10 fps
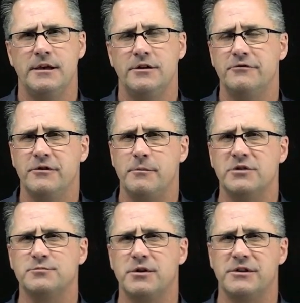You know, for the
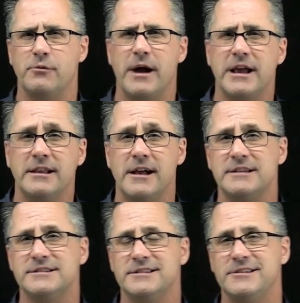most part, they
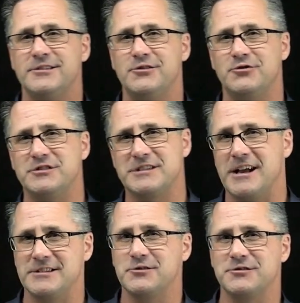recognize you're just a
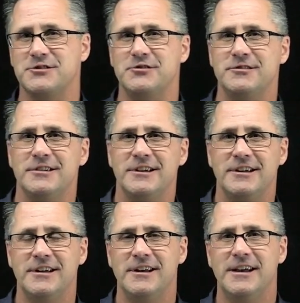high school student
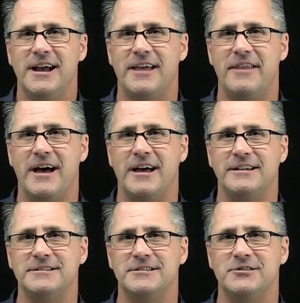and
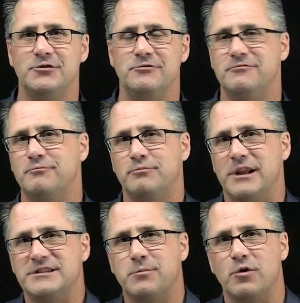that you've
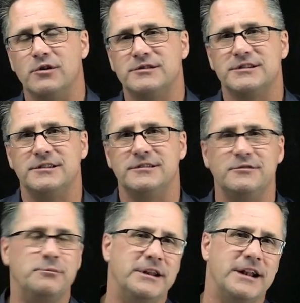played sports and
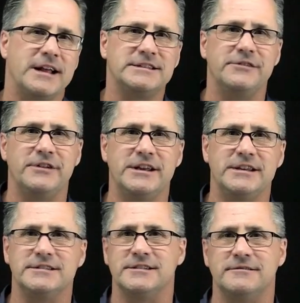you've been in
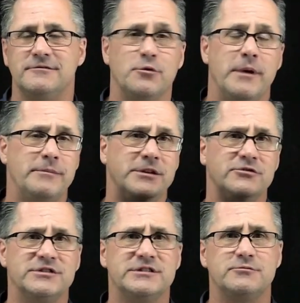activities, or maybe you
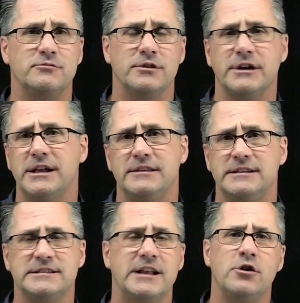were a kid that
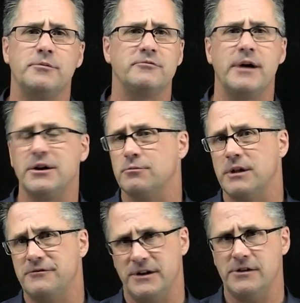stayed home and read or
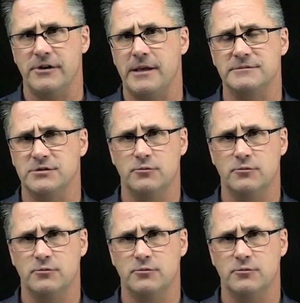played video games.